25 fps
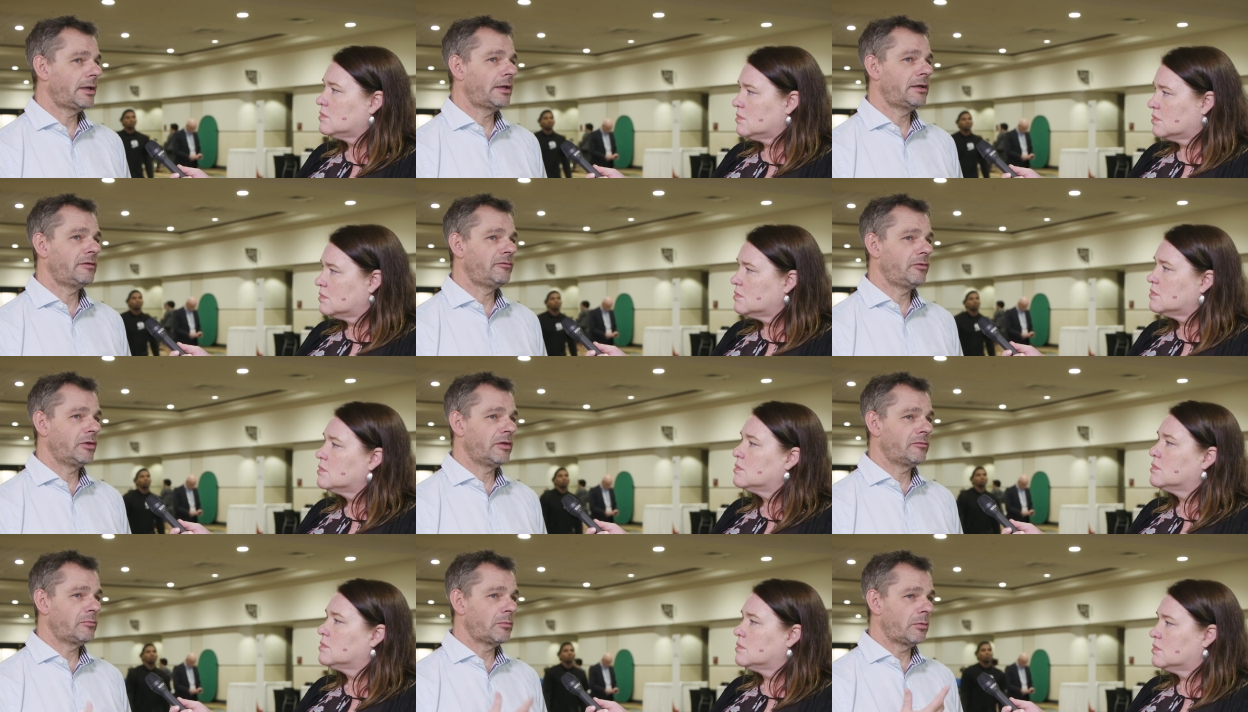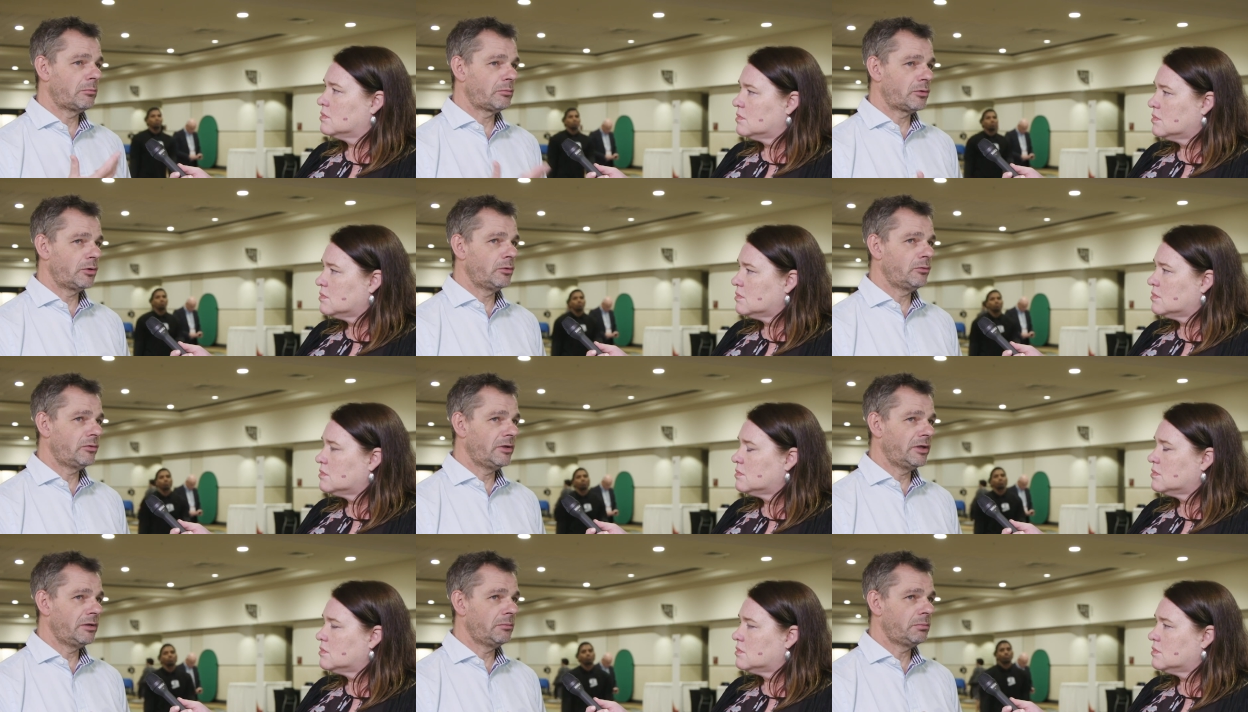Speaker 1: And if you give them
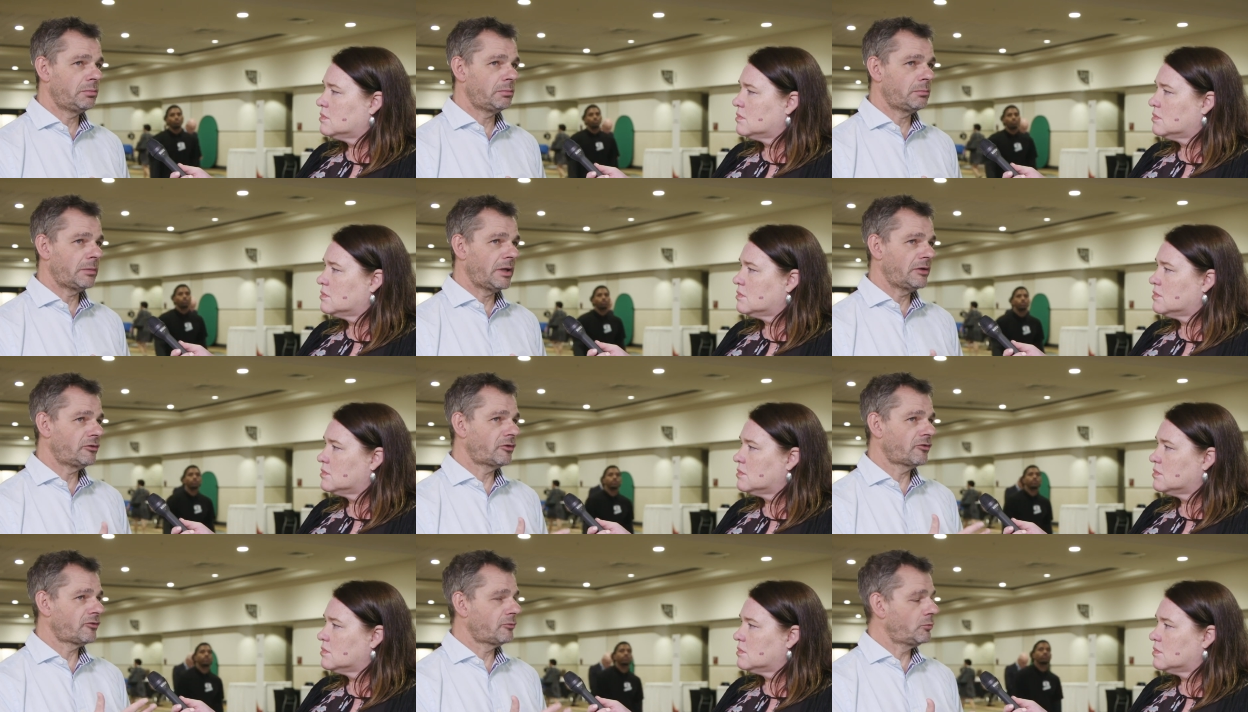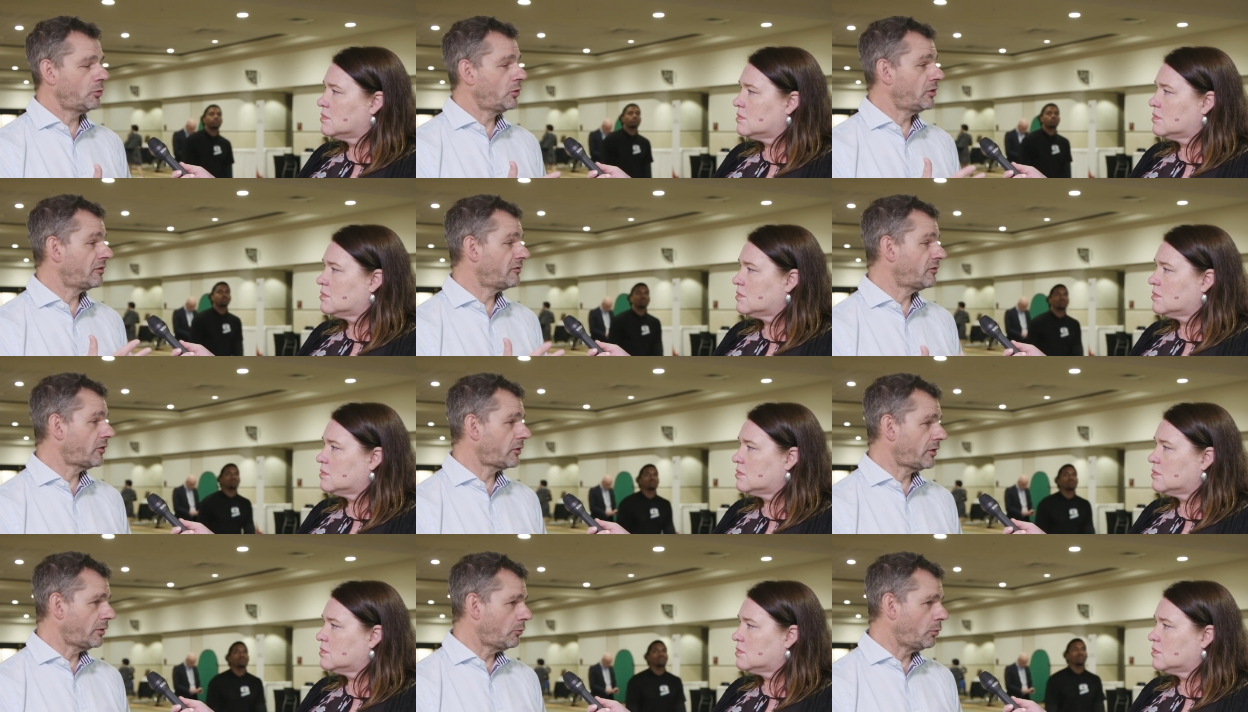ibrutinib, it doesn't
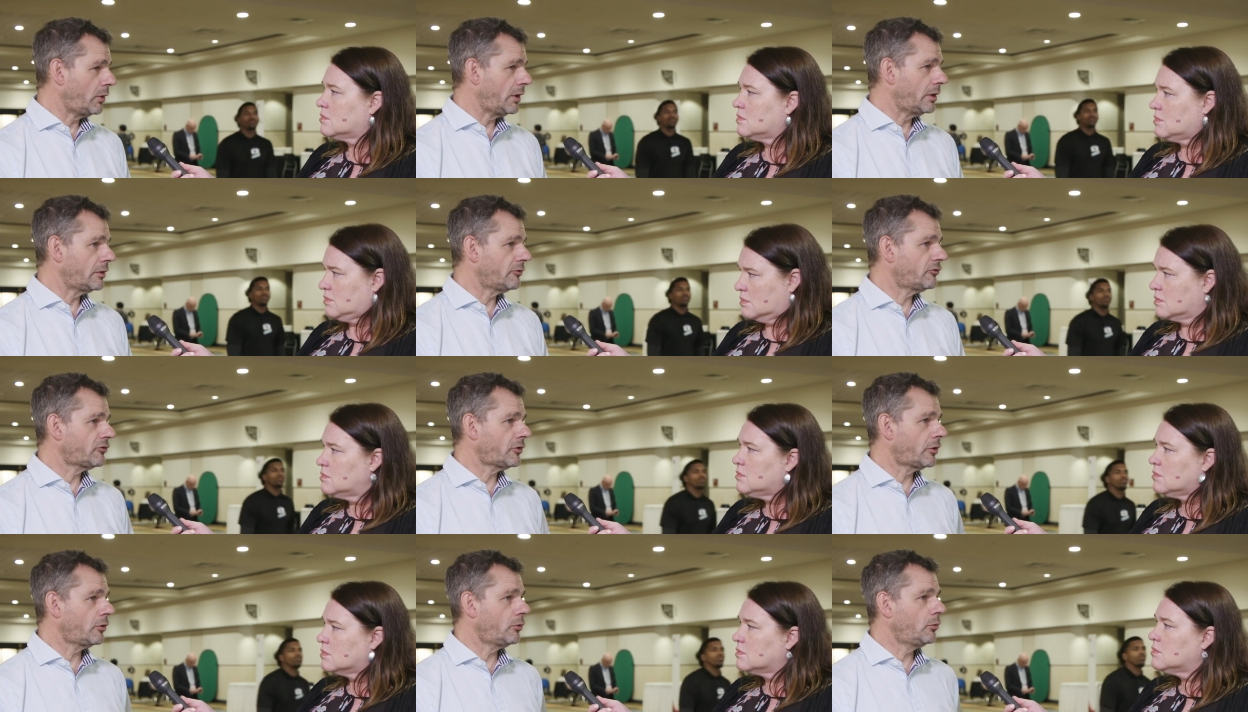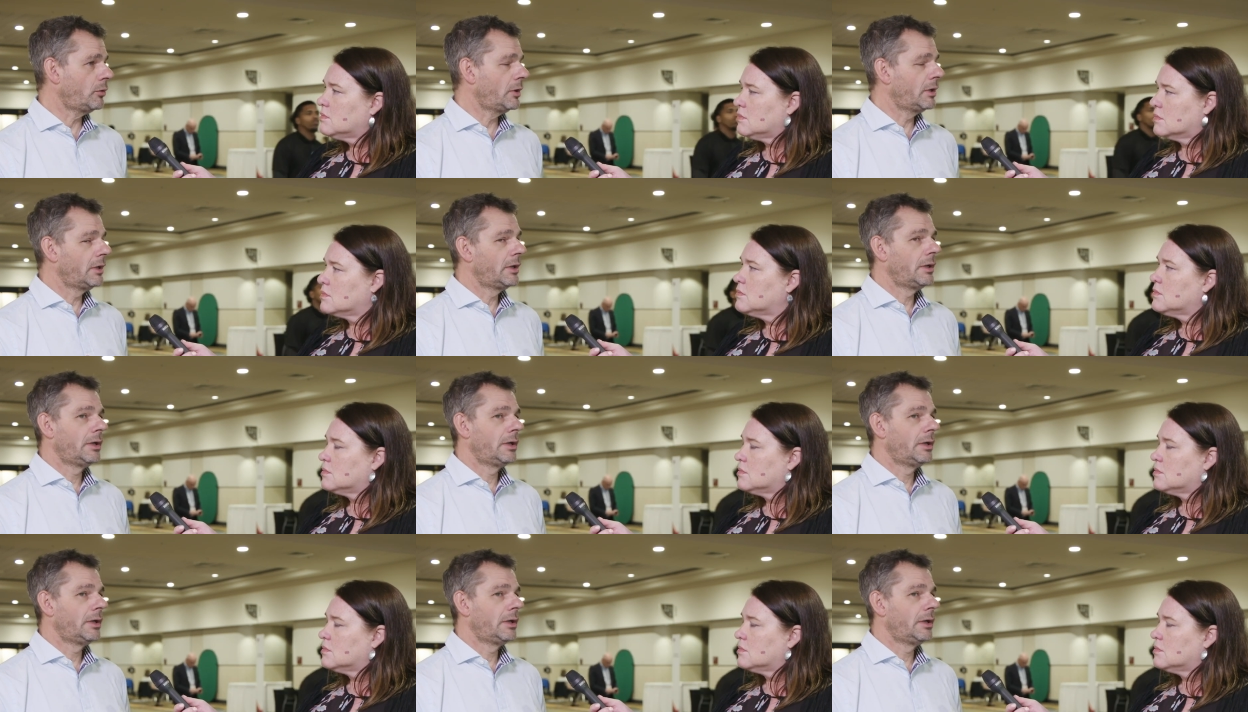work very well. So